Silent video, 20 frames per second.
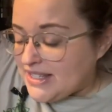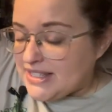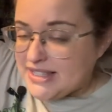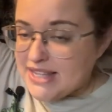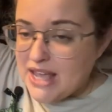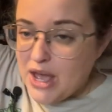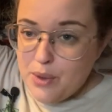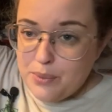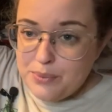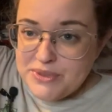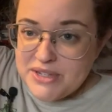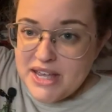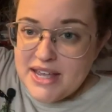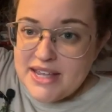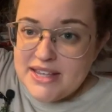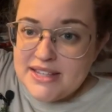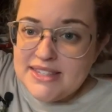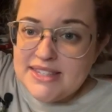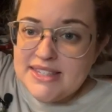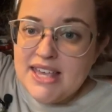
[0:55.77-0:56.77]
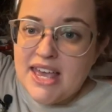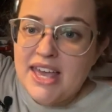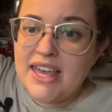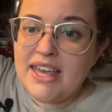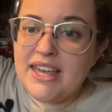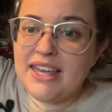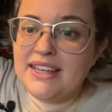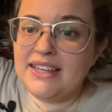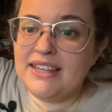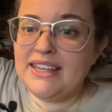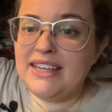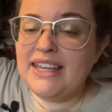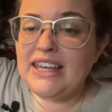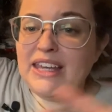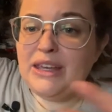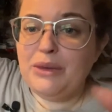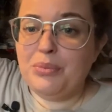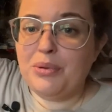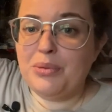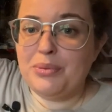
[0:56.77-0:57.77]
It's helped us
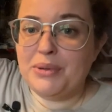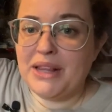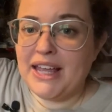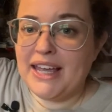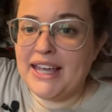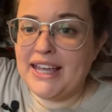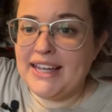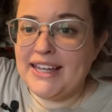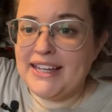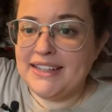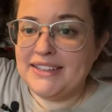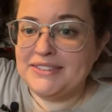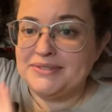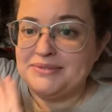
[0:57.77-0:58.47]
keep play